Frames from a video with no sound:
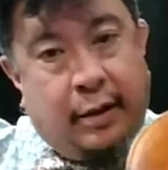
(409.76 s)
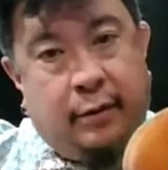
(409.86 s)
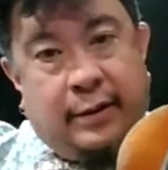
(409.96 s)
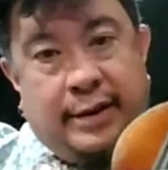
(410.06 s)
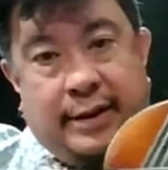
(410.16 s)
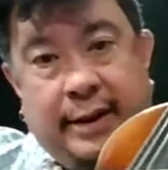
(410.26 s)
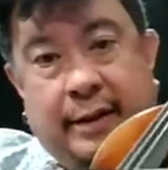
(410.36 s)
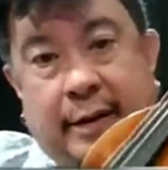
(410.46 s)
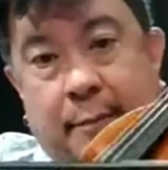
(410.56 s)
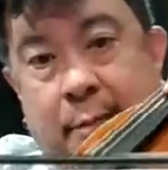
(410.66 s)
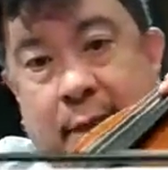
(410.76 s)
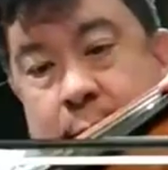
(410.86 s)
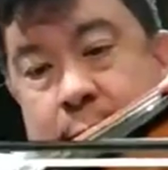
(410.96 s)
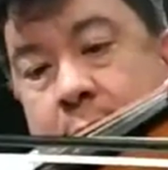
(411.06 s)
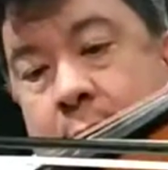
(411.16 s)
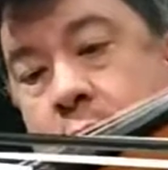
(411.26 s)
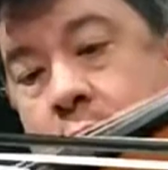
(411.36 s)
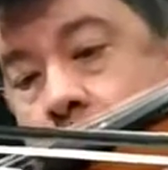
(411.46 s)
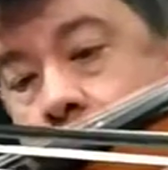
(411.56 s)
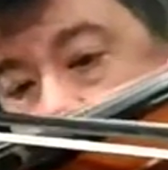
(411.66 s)
you'll see that maybe
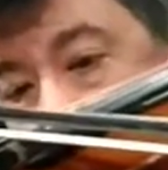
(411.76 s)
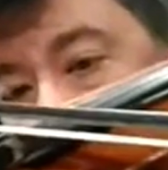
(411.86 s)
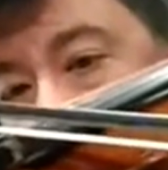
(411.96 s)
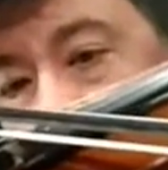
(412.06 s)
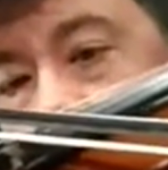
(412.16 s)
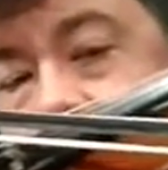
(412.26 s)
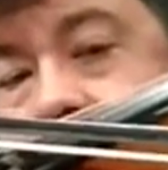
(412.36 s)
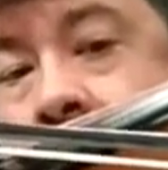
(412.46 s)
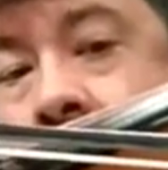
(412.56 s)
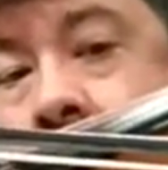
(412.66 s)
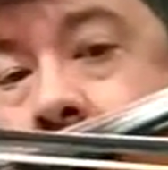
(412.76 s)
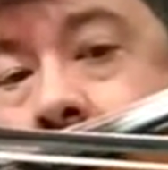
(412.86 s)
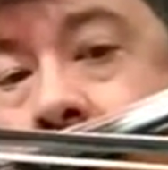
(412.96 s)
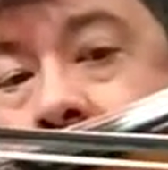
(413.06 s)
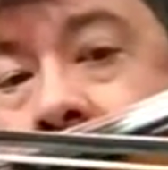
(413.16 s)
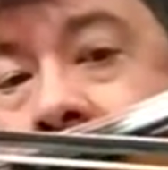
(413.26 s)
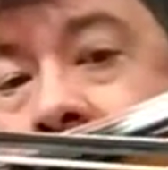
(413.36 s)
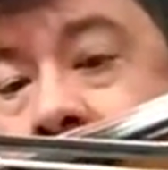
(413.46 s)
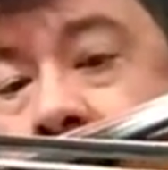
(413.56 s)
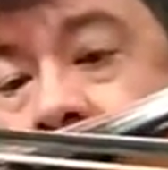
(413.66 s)
not all of my hair is
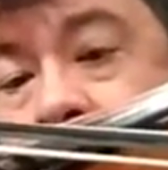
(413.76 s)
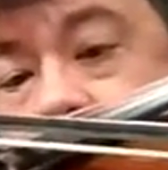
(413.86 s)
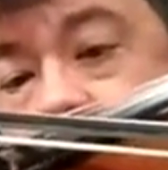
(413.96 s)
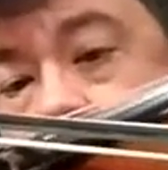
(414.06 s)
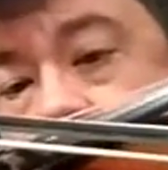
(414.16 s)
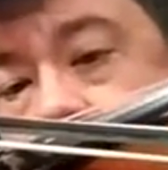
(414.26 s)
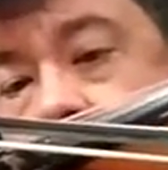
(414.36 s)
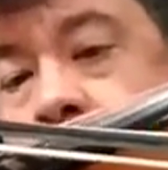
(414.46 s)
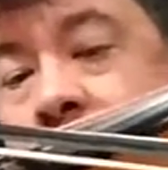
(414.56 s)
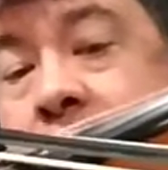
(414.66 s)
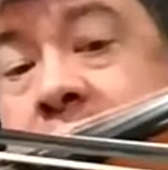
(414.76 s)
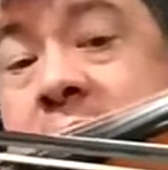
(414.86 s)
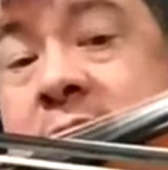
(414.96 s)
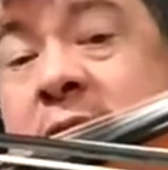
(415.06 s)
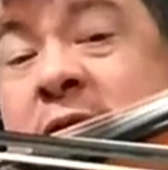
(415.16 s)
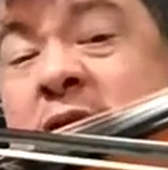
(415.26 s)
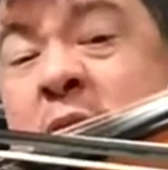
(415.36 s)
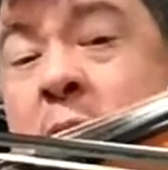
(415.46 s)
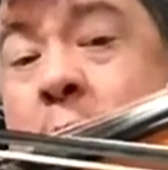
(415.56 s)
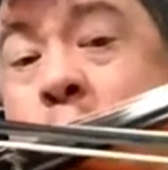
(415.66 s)
touching the string. Maybe just a
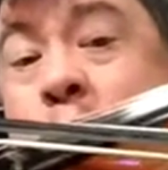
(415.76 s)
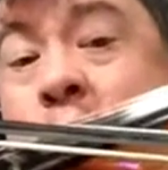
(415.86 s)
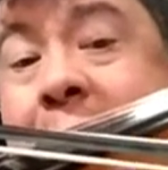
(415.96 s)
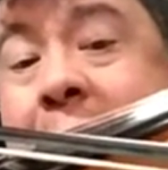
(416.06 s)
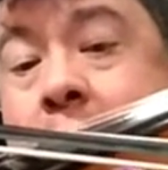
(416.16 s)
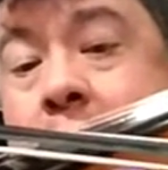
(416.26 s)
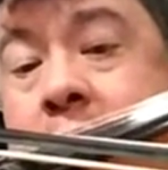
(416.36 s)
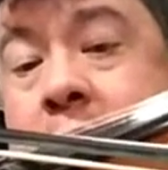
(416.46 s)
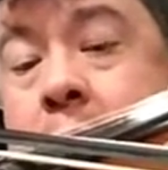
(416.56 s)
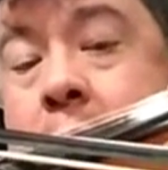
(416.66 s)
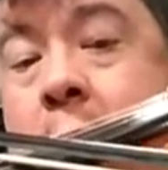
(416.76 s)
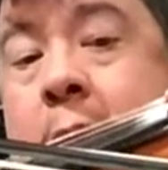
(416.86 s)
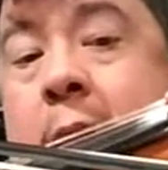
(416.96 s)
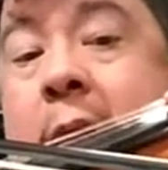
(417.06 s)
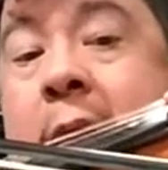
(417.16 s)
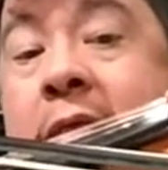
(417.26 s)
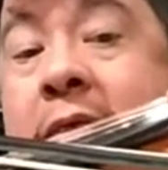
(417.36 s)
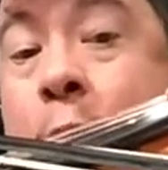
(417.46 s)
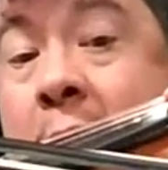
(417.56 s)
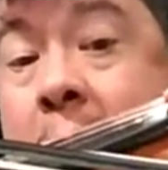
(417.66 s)
few important hairs are.
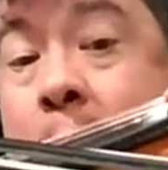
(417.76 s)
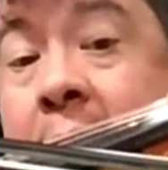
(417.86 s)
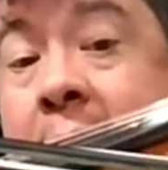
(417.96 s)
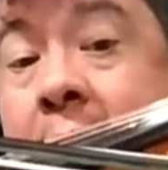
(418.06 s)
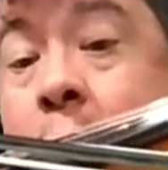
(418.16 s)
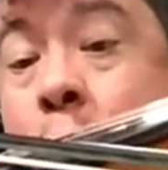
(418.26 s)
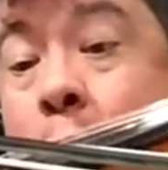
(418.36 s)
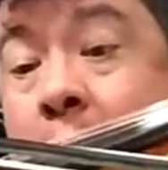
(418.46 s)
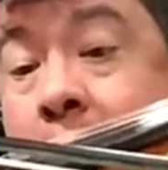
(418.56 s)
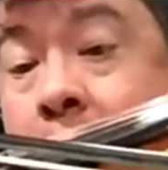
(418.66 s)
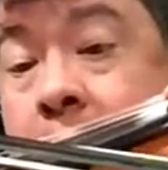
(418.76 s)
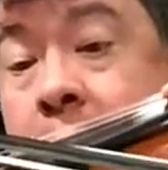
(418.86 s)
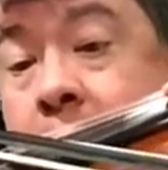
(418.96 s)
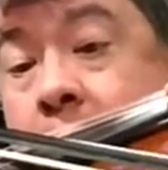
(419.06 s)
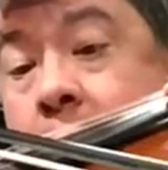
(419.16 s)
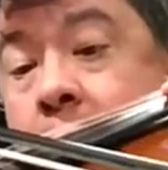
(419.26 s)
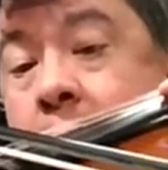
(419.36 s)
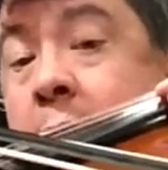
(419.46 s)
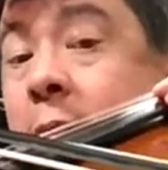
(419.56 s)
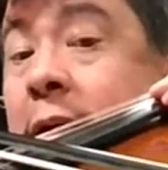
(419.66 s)
When I'm playing quietly,
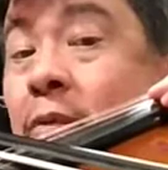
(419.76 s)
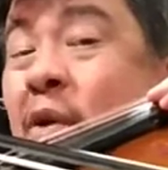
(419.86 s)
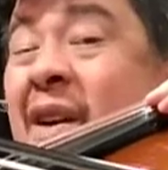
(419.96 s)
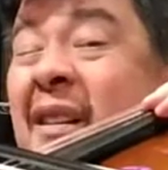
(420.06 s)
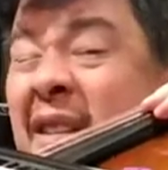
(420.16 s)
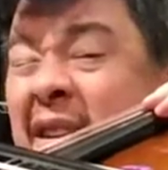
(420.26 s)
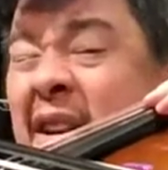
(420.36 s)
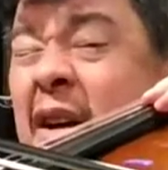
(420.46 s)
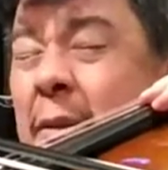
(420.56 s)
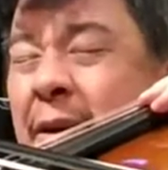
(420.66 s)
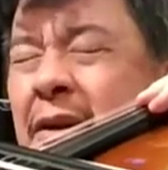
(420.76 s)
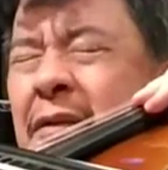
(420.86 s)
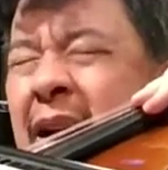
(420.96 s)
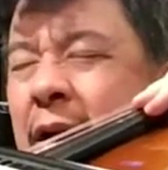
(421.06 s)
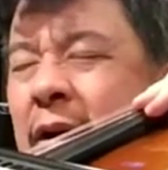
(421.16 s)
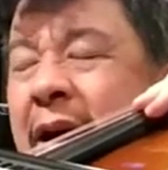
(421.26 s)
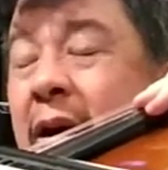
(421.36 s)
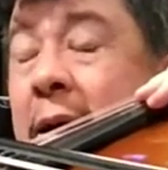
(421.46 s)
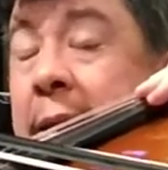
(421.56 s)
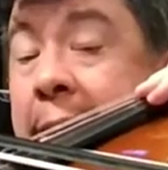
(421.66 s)
I only want a little bit of hair and a
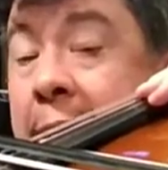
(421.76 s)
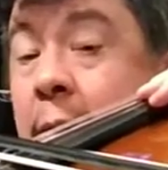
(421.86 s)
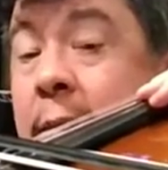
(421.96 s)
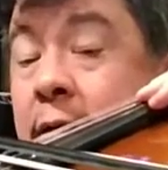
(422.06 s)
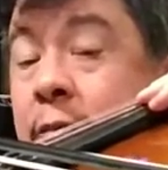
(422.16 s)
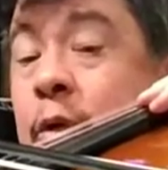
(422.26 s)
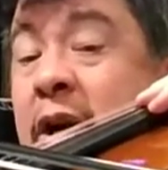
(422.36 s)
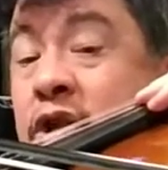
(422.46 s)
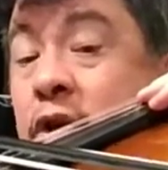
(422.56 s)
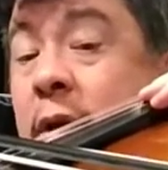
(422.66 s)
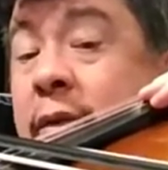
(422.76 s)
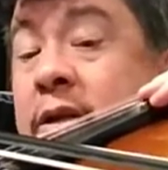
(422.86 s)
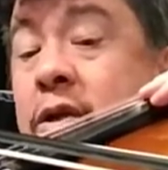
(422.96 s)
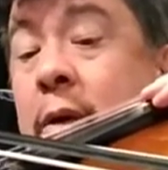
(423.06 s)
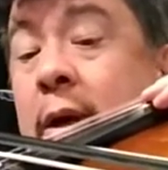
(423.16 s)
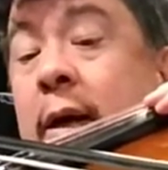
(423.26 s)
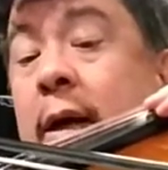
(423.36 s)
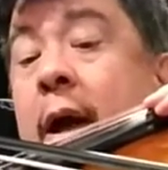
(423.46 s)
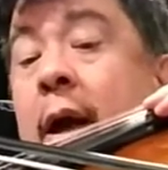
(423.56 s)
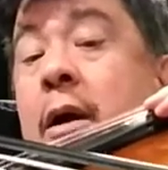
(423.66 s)
little bit of pressure on the string,
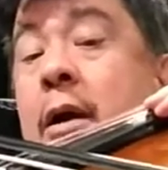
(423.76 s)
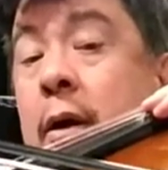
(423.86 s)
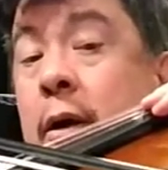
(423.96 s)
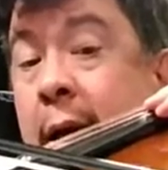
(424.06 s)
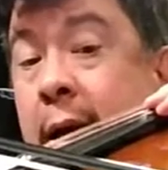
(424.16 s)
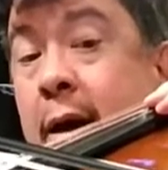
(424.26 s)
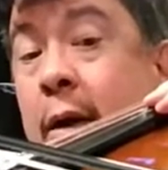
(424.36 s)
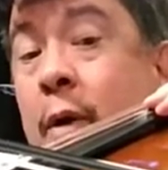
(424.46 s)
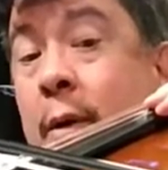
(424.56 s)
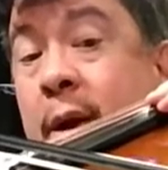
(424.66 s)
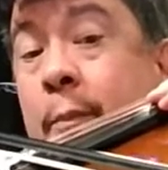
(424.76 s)
and I want my